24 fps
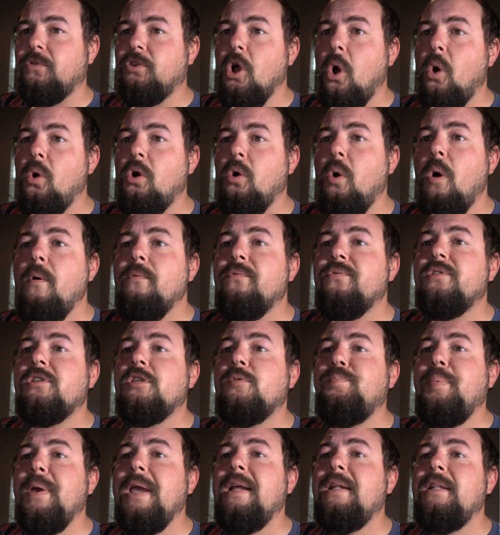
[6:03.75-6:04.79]
Don't go over the
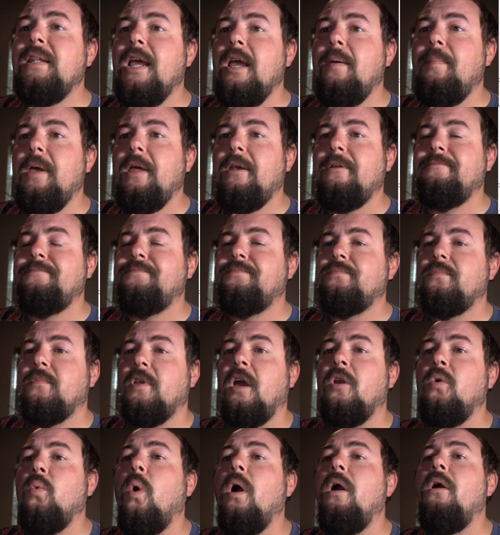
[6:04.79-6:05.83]
speed limit
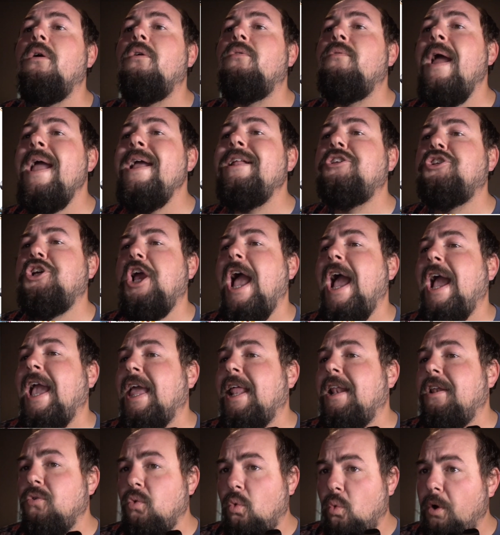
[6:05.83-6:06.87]
and wear a rain
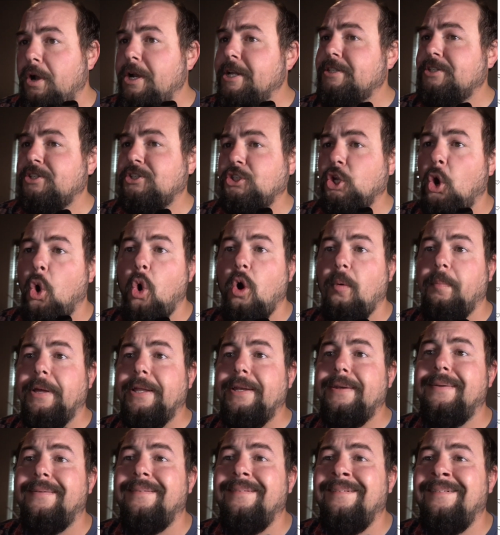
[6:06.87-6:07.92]
jacket when it's
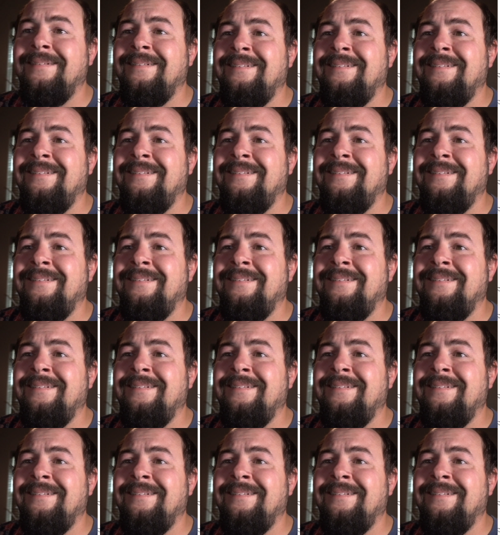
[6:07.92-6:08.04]
storming.